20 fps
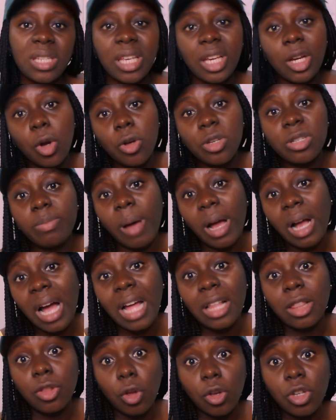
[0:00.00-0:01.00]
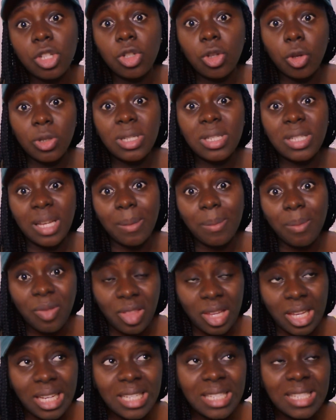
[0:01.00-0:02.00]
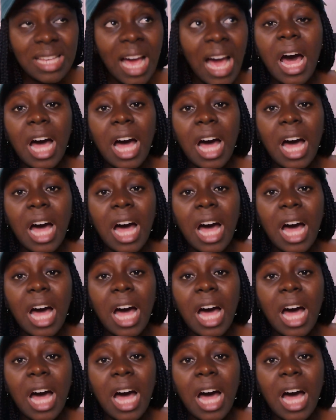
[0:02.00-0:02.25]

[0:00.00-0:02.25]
he goes back and does those same things,